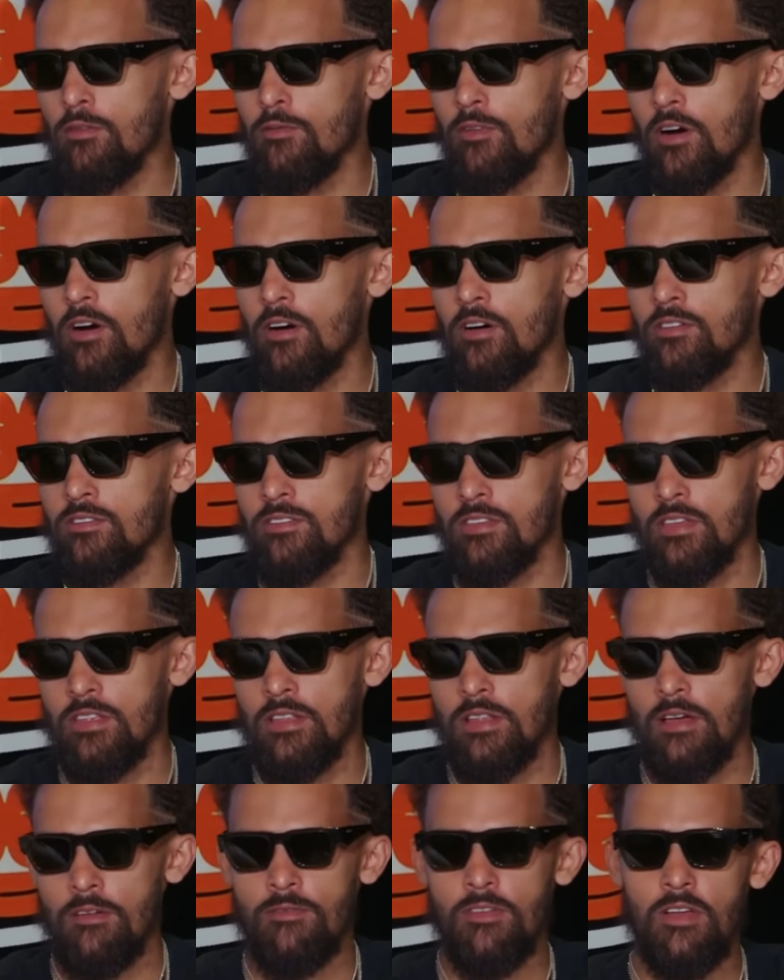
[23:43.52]
evolves,
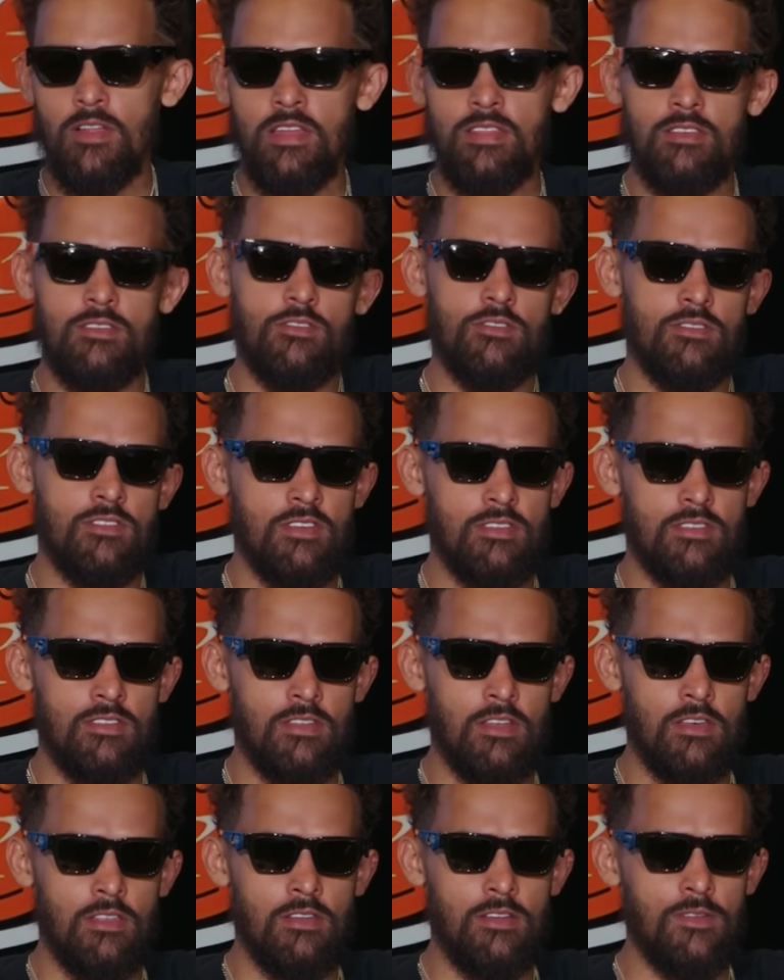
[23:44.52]
and I felt like this was just
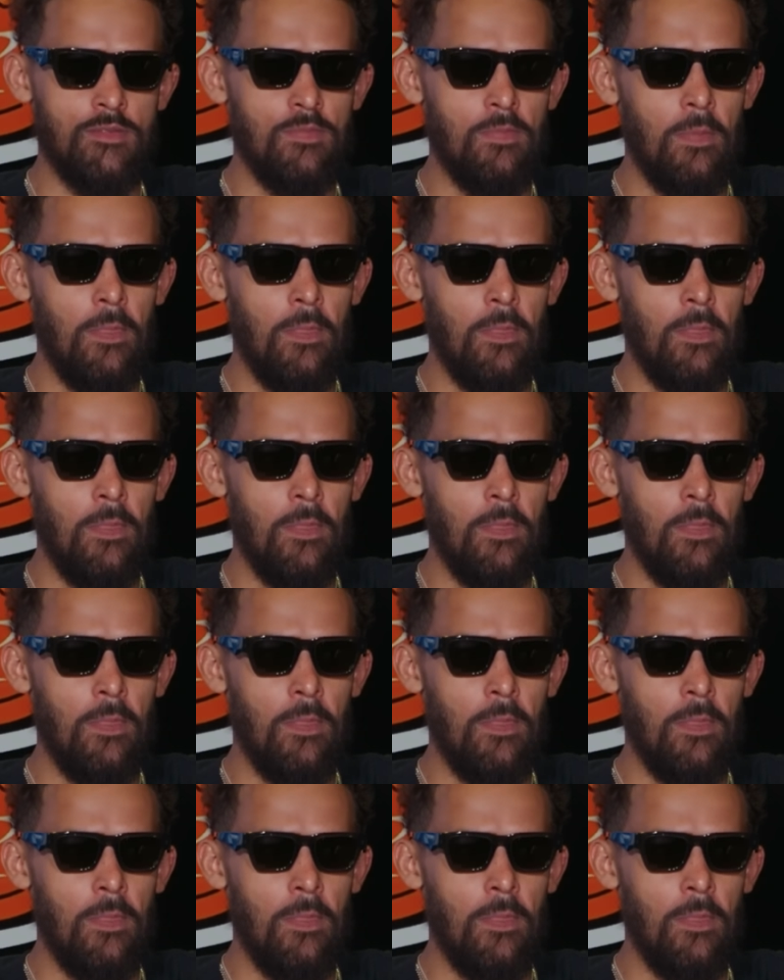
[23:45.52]
another